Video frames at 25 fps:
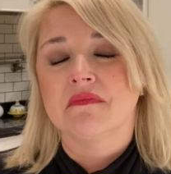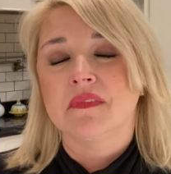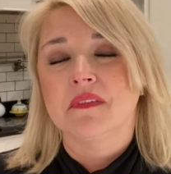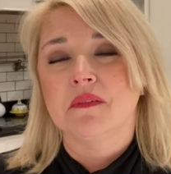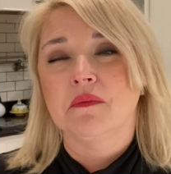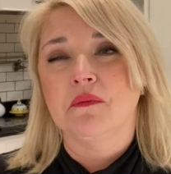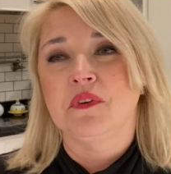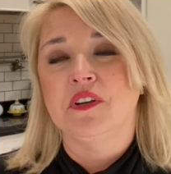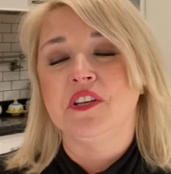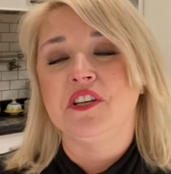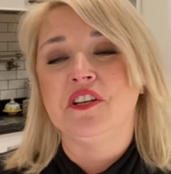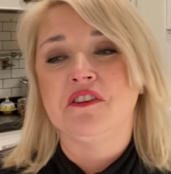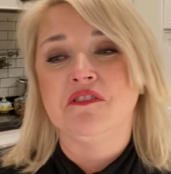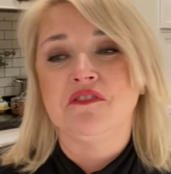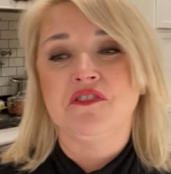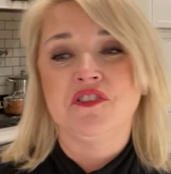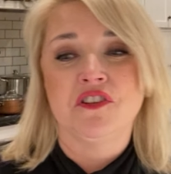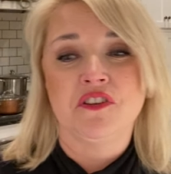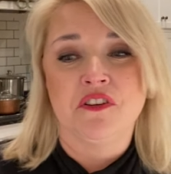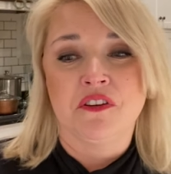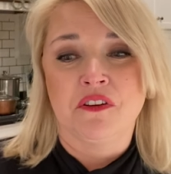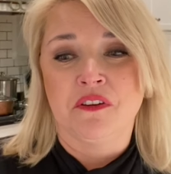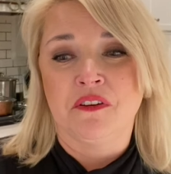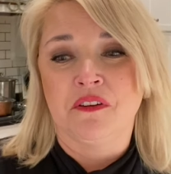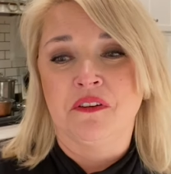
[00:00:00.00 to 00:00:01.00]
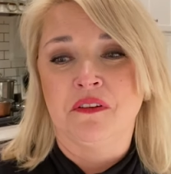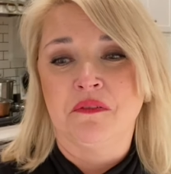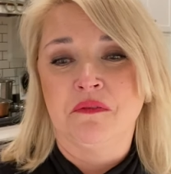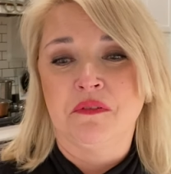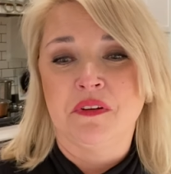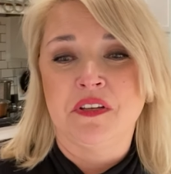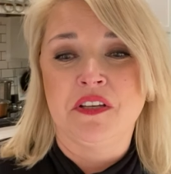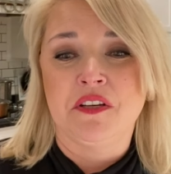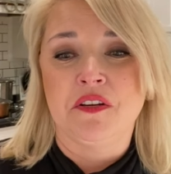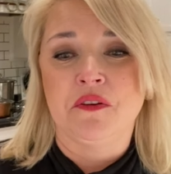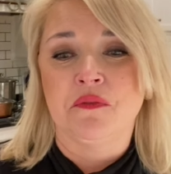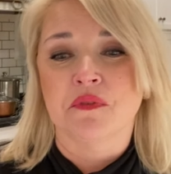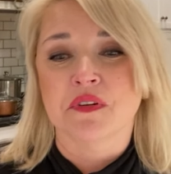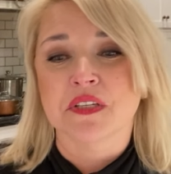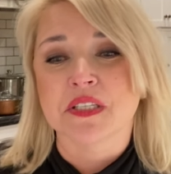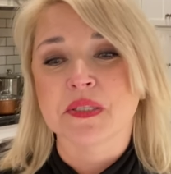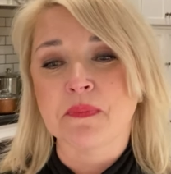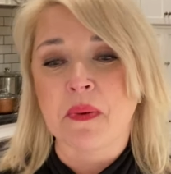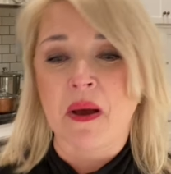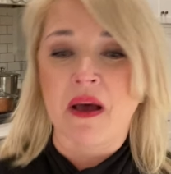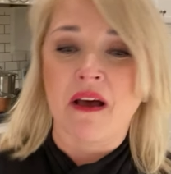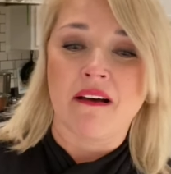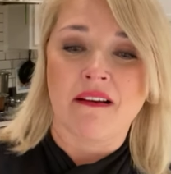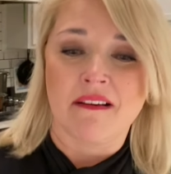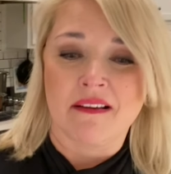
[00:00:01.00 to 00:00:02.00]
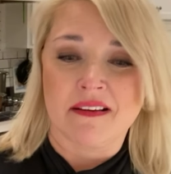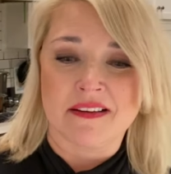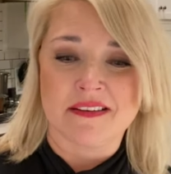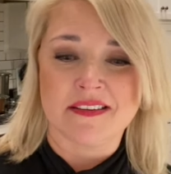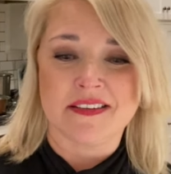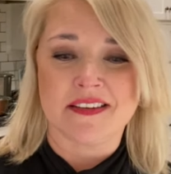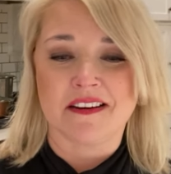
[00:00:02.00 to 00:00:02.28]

when you do, when you respond,